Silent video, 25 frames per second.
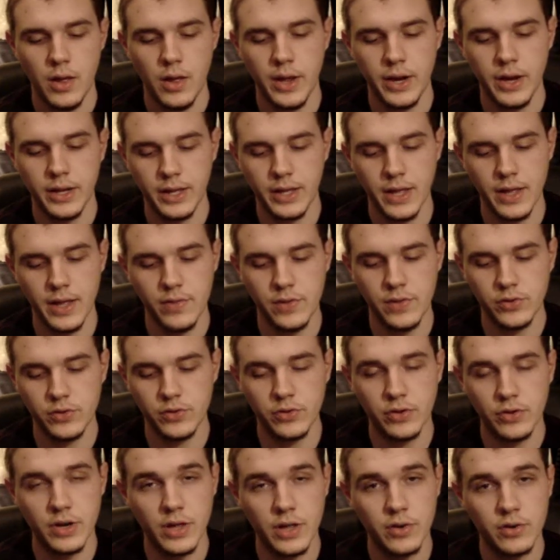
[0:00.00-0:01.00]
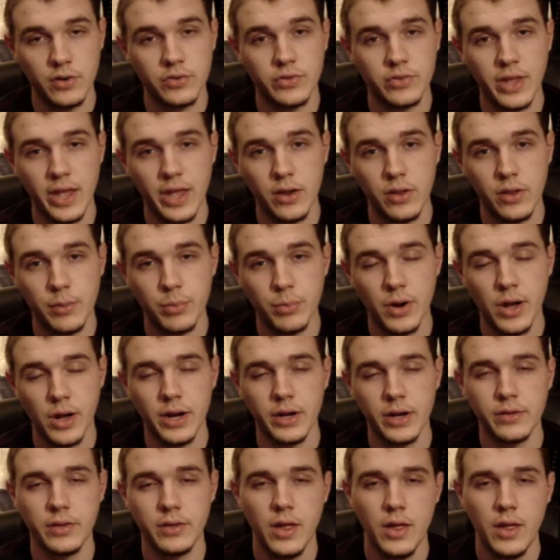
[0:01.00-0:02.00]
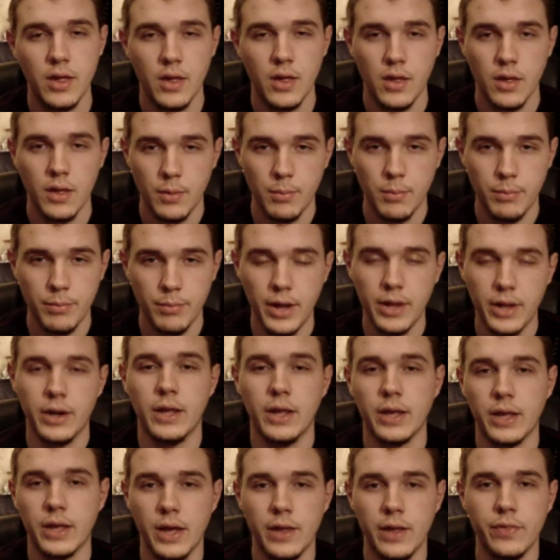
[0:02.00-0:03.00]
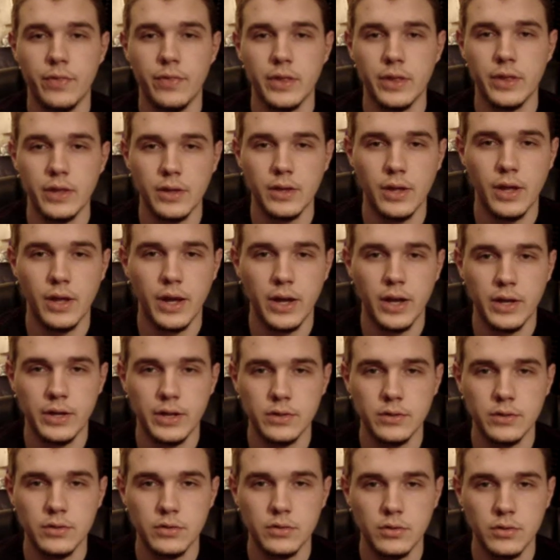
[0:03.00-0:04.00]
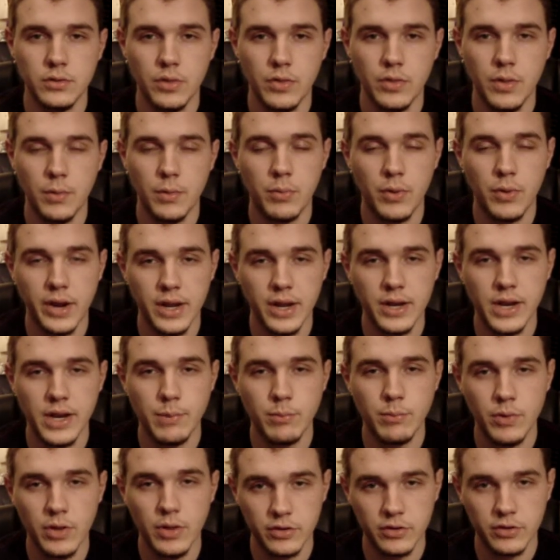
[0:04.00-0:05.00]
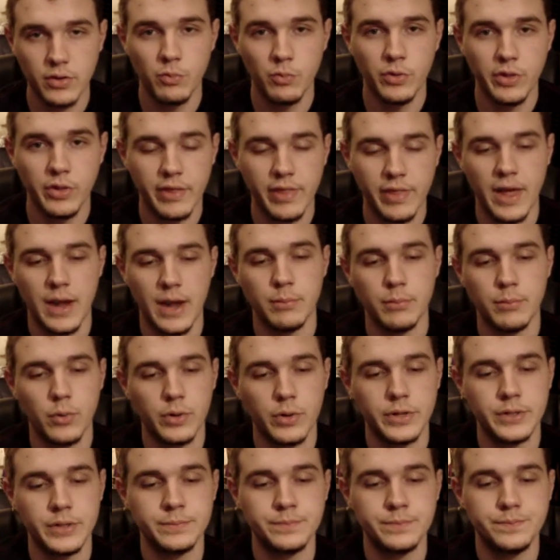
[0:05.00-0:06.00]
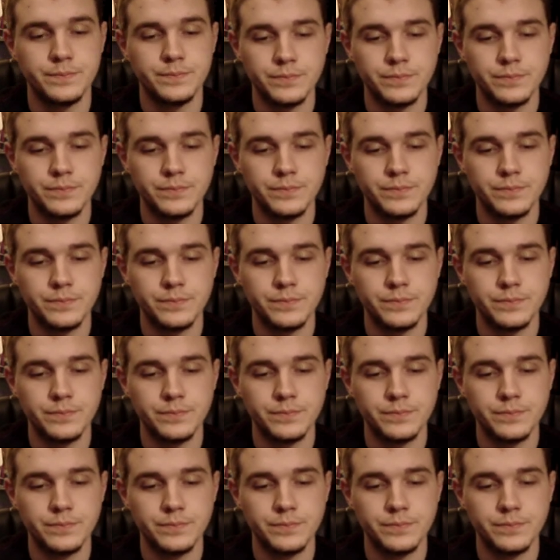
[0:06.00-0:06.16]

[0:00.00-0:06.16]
And again, this is another Stanley product, but again, the brand name isn't really that important.